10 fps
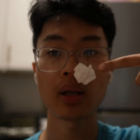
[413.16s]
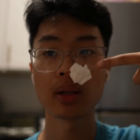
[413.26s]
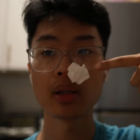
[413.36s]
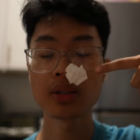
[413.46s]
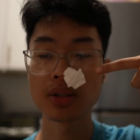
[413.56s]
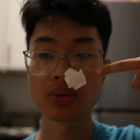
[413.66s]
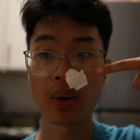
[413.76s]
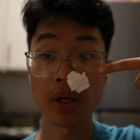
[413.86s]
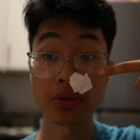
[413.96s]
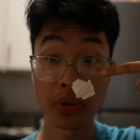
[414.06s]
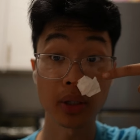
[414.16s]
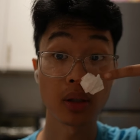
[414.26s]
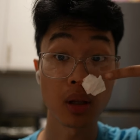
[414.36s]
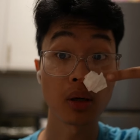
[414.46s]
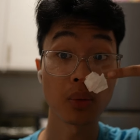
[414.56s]
And this is why you drink
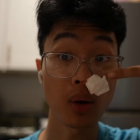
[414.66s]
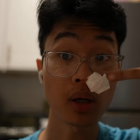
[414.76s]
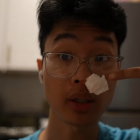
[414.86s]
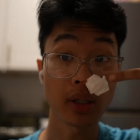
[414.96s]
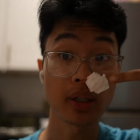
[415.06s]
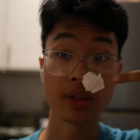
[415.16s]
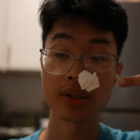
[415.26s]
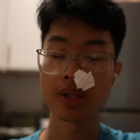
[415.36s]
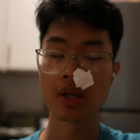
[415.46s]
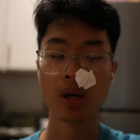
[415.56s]
a lot of water, kids.